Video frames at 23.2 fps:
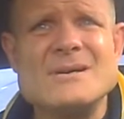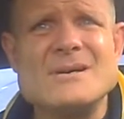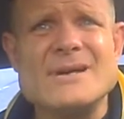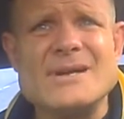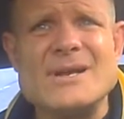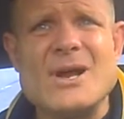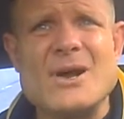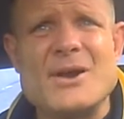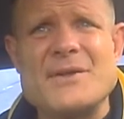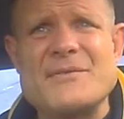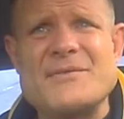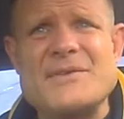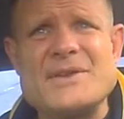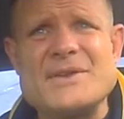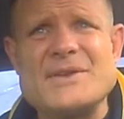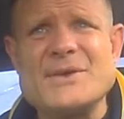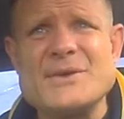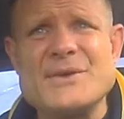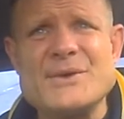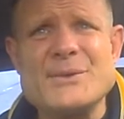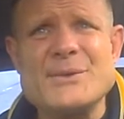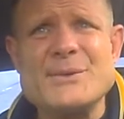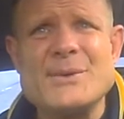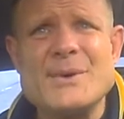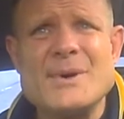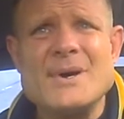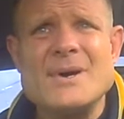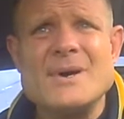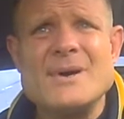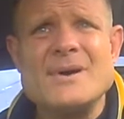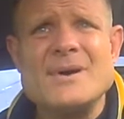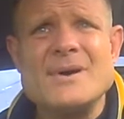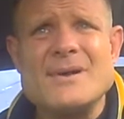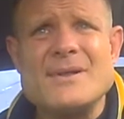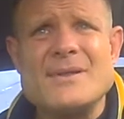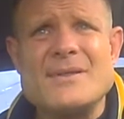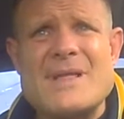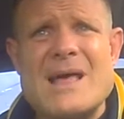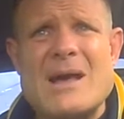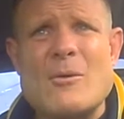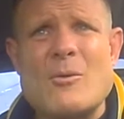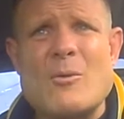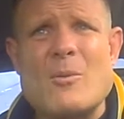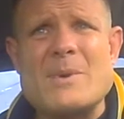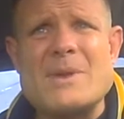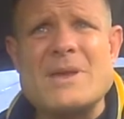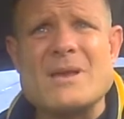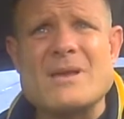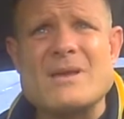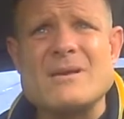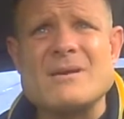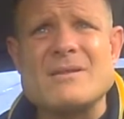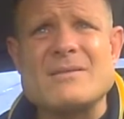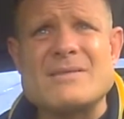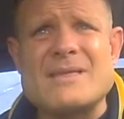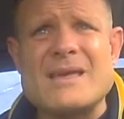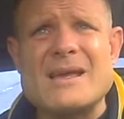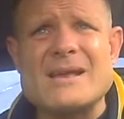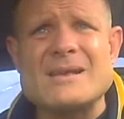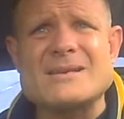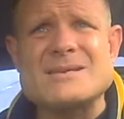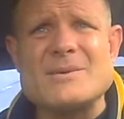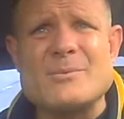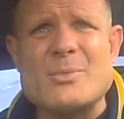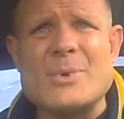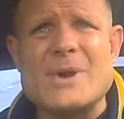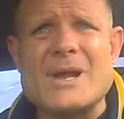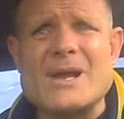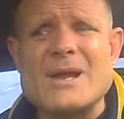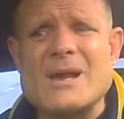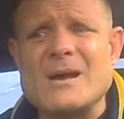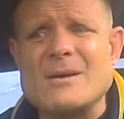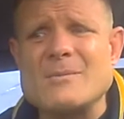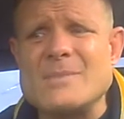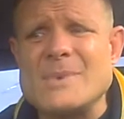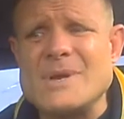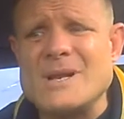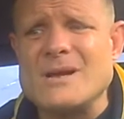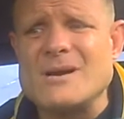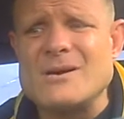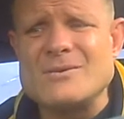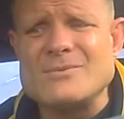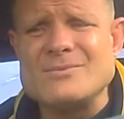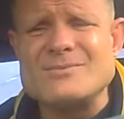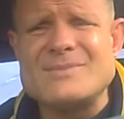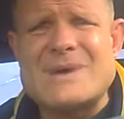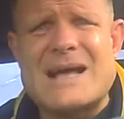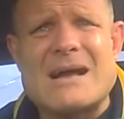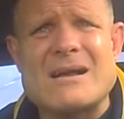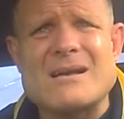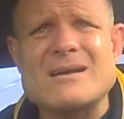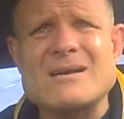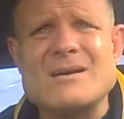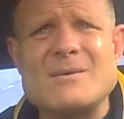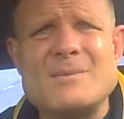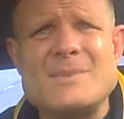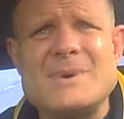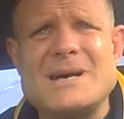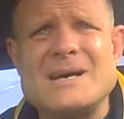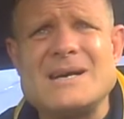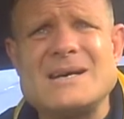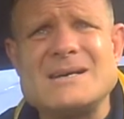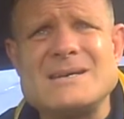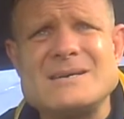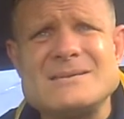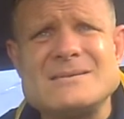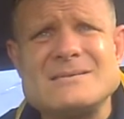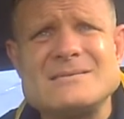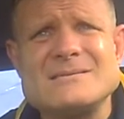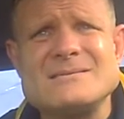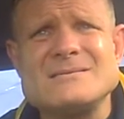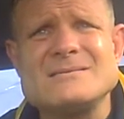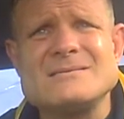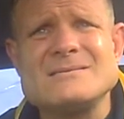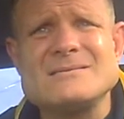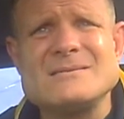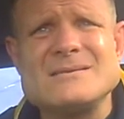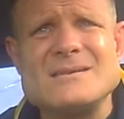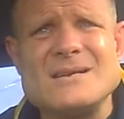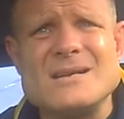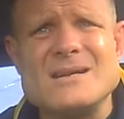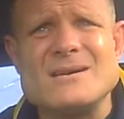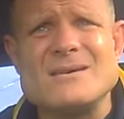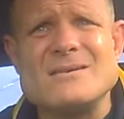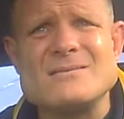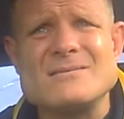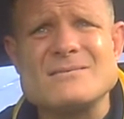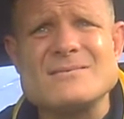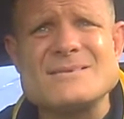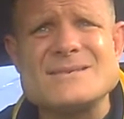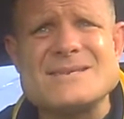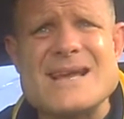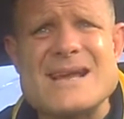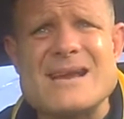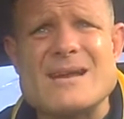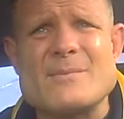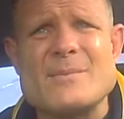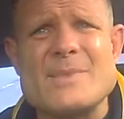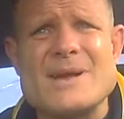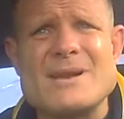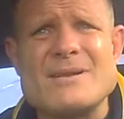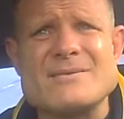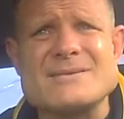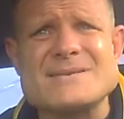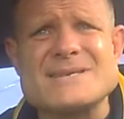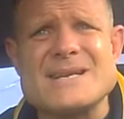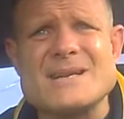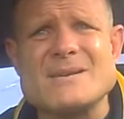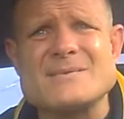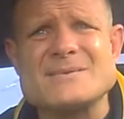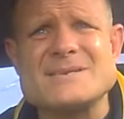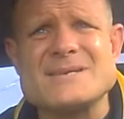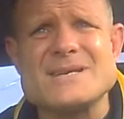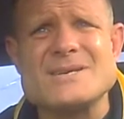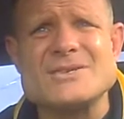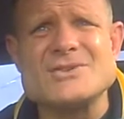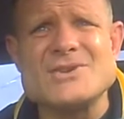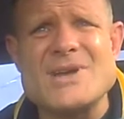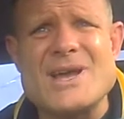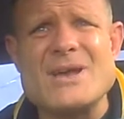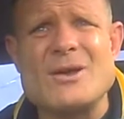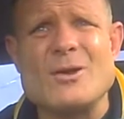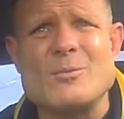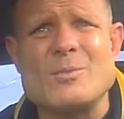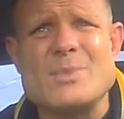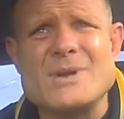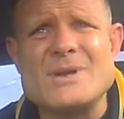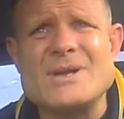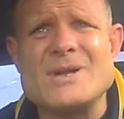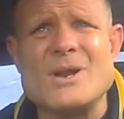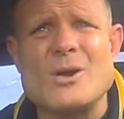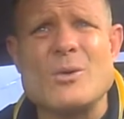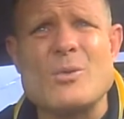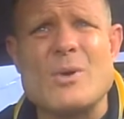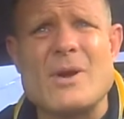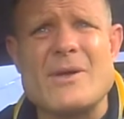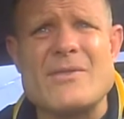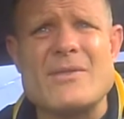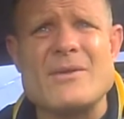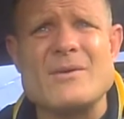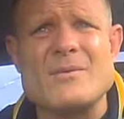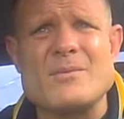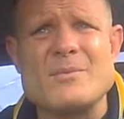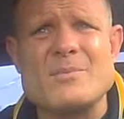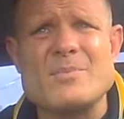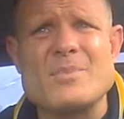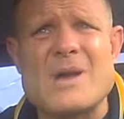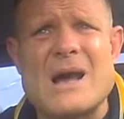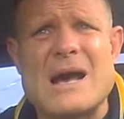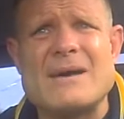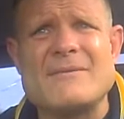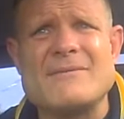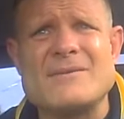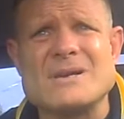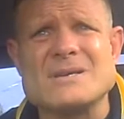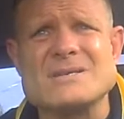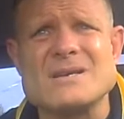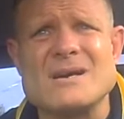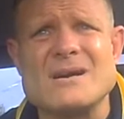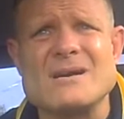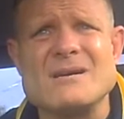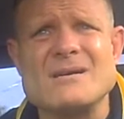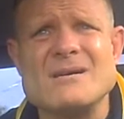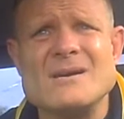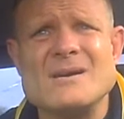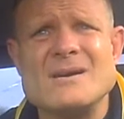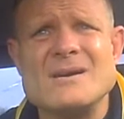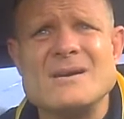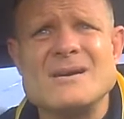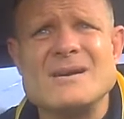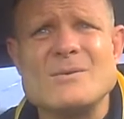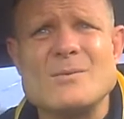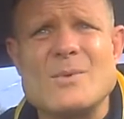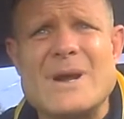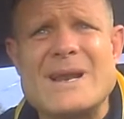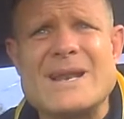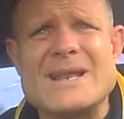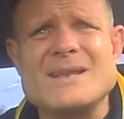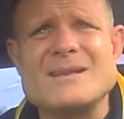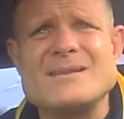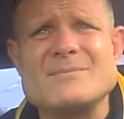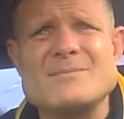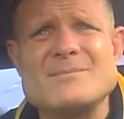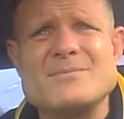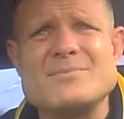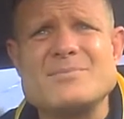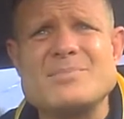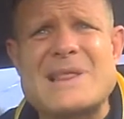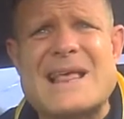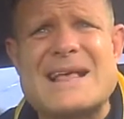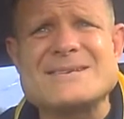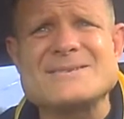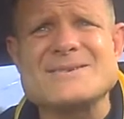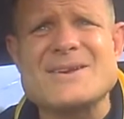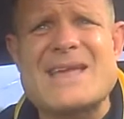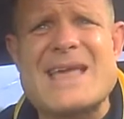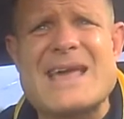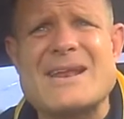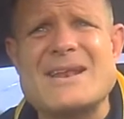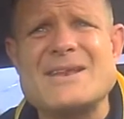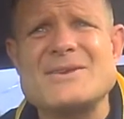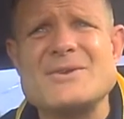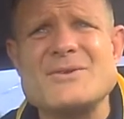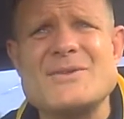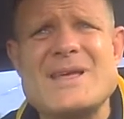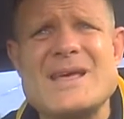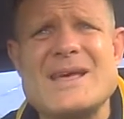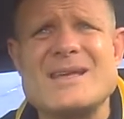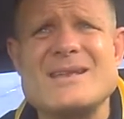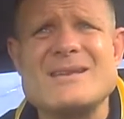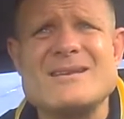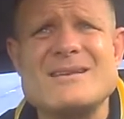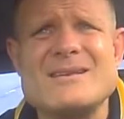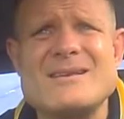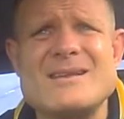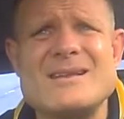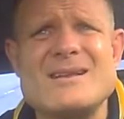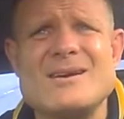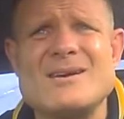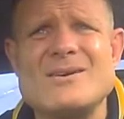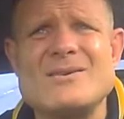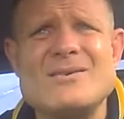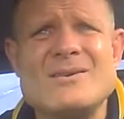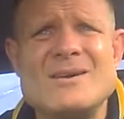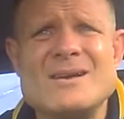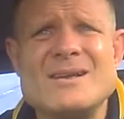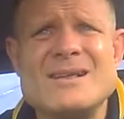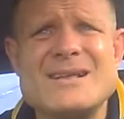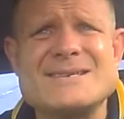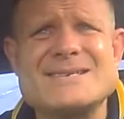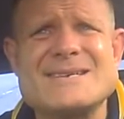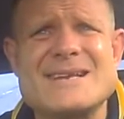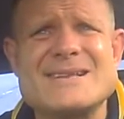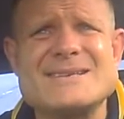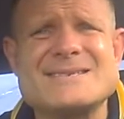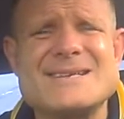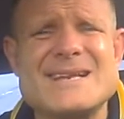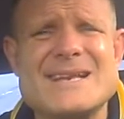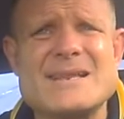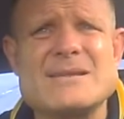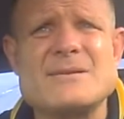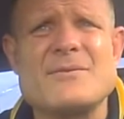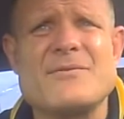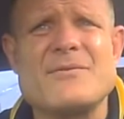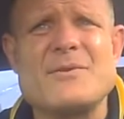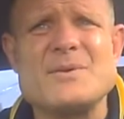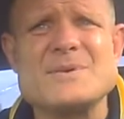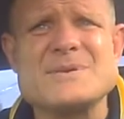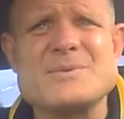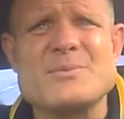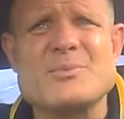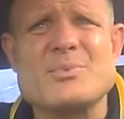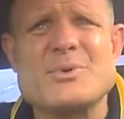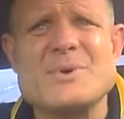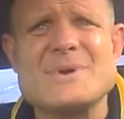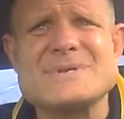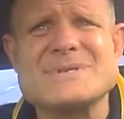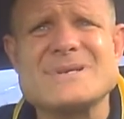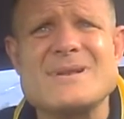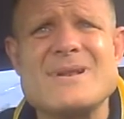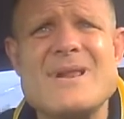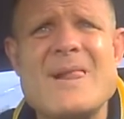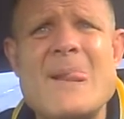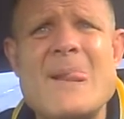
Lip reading: You know, and if you do, that will be a good thing to bring up. You know, how come, you know, Sacramento sent us to jail, but, you know, while the convicts are, why didn't Placer County do that, you know, instead of sending to Folsom Prison?